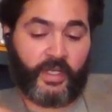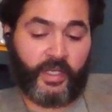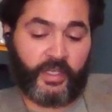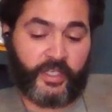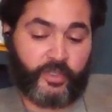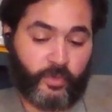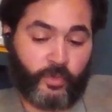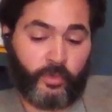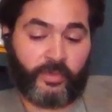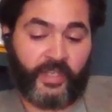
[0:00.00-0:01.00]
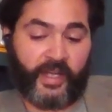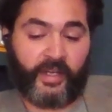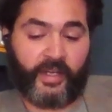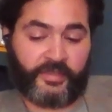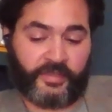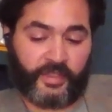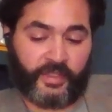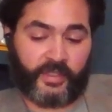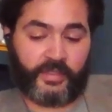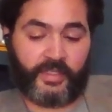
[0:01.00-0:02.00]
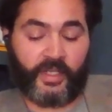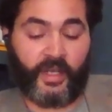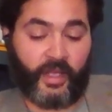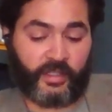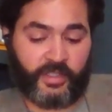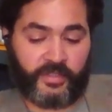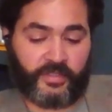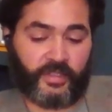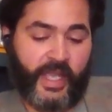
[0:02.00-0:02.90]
Electroneurodiagnostic Technologists.